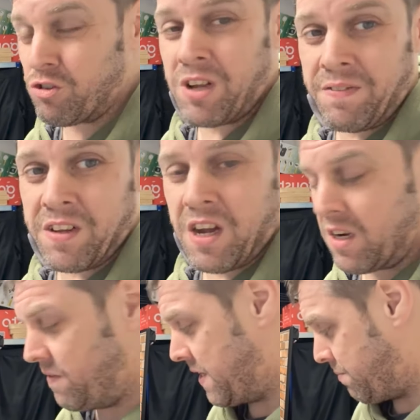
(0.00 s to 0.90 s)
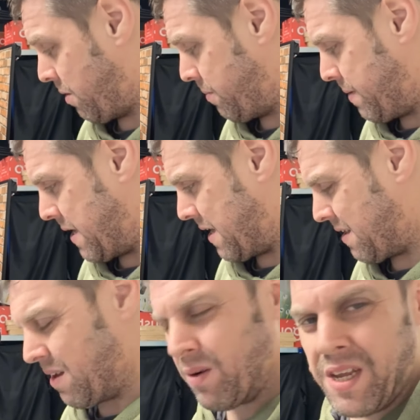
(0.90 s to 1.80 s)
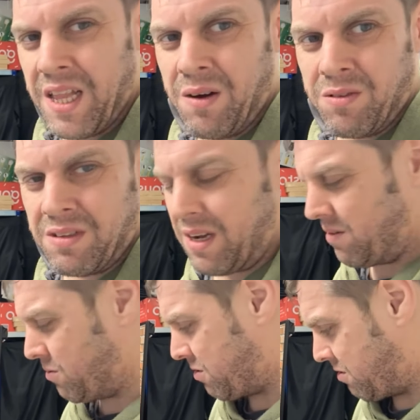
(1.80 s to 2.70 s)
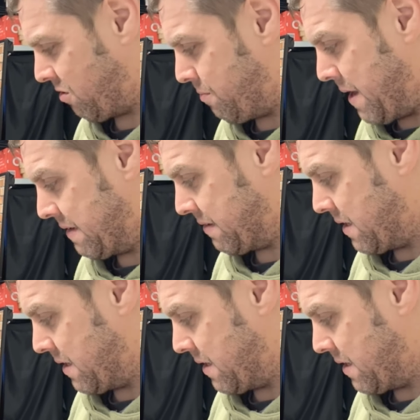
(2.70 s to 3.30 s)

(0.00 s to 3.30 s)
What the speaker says: after COVID. Probably about, I don't know what year that was now. It's all a mess.